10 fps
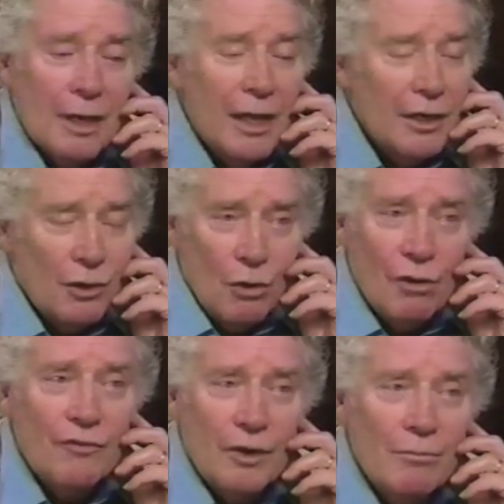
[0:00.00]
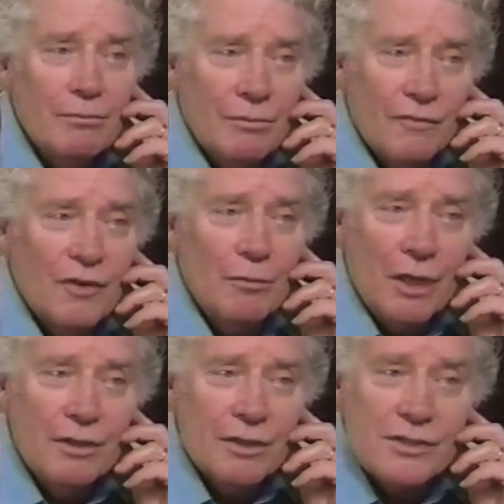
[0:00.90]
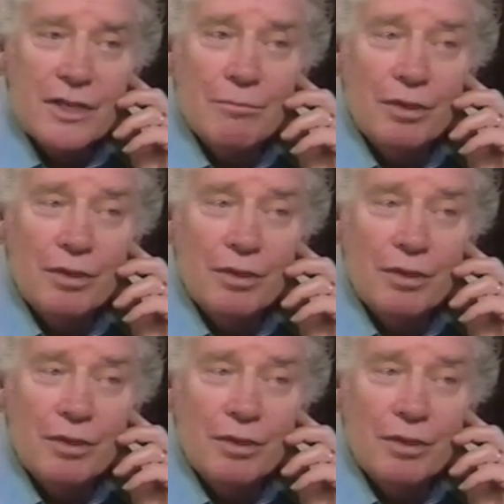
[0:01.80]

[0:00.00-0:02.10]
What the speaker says: had a call from London saying,